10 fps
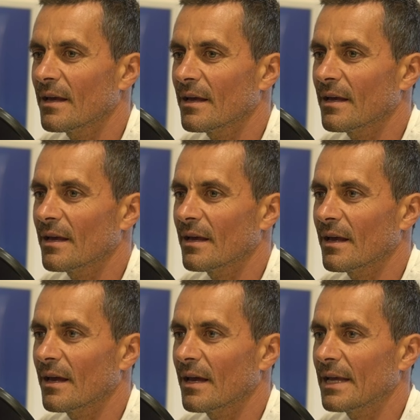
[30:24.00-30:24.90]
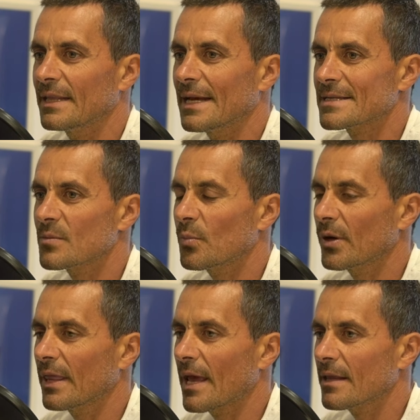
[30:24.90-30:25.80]
uh, it doesn't
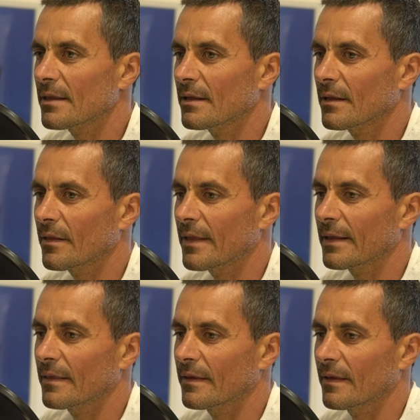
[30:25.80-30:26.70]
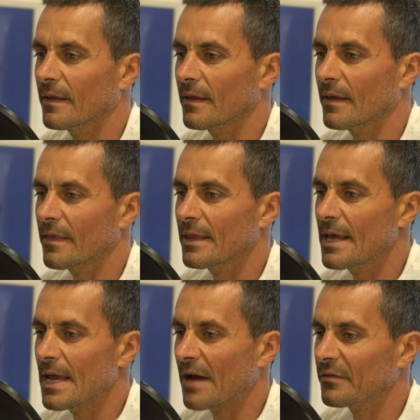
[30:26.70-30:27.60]
pretend that uh, the
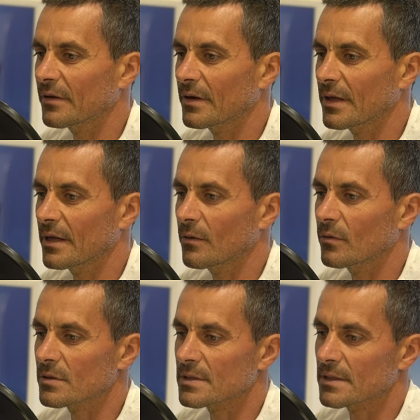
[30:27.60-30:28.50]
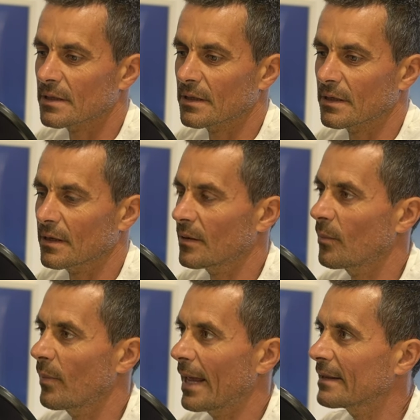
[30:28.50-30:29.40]
day after it was uh,
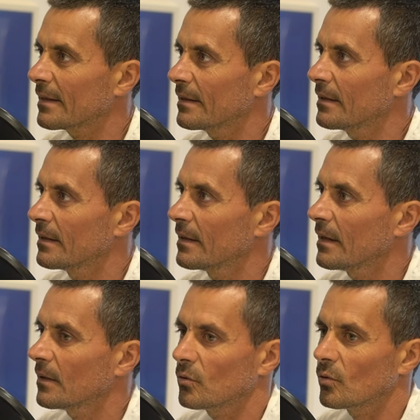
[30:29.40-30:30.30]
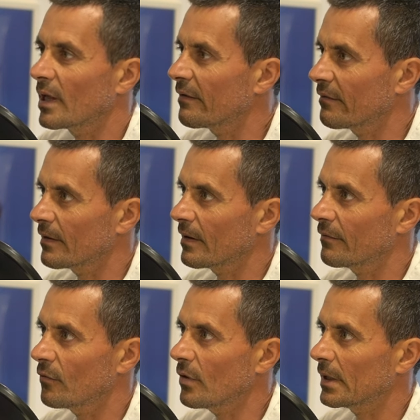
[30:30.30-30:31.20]
planted to give uh,
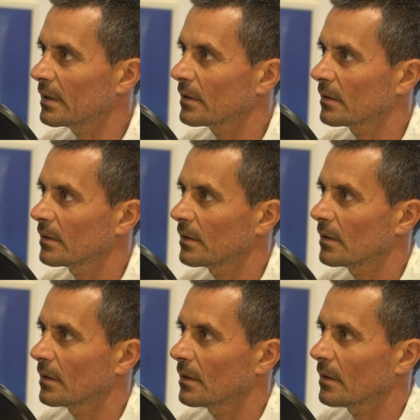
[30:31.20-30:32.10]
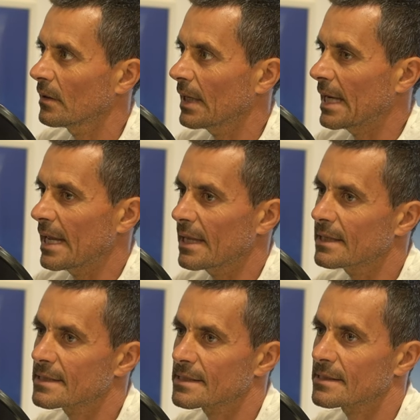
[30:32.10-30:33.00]
fruit. It
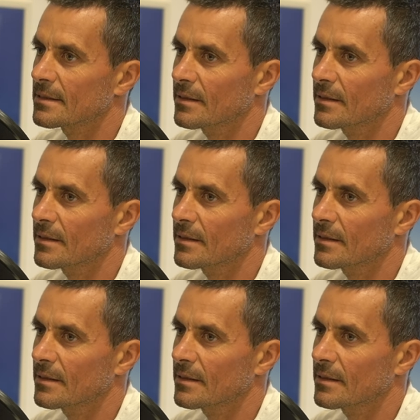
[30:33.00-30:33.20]
needs